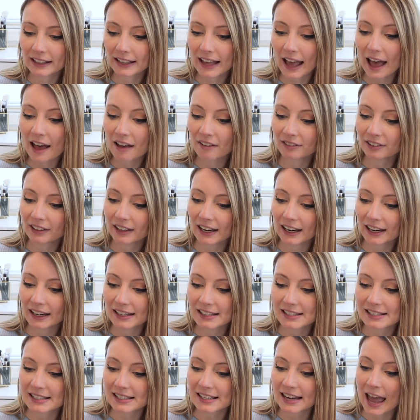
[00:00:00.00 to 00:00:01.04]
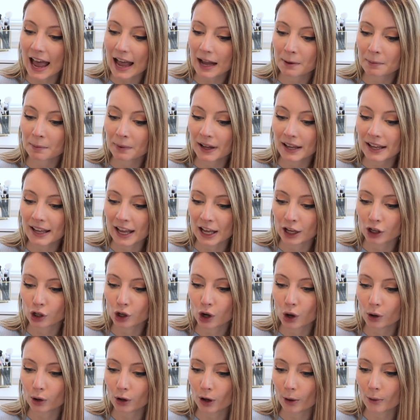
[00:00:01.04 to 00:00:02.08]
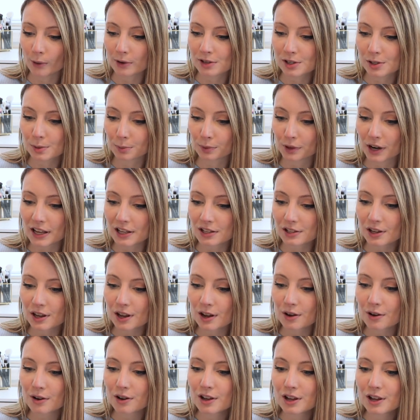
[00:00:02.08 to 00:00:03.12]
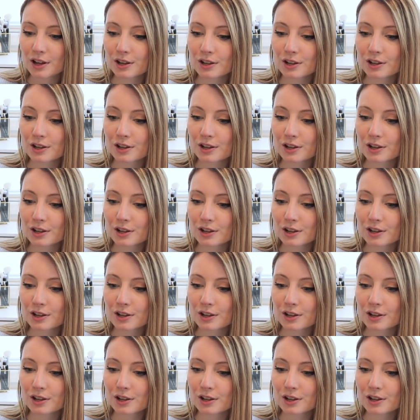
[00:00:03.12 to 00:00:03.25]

caffeinated snack bite in cocoa espresso.